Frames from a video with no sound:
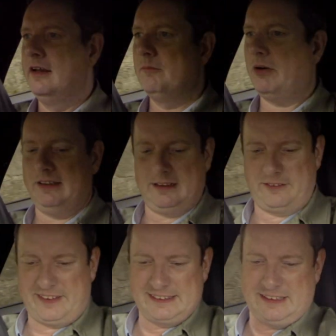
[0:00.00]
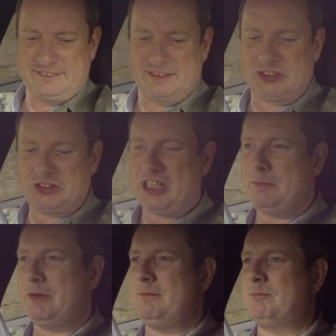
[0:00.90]
by little things like the
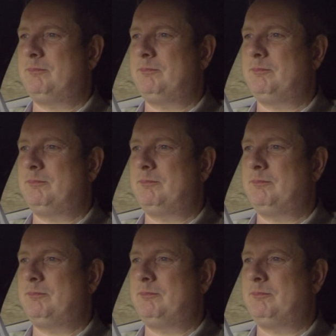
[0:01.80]
cheapy,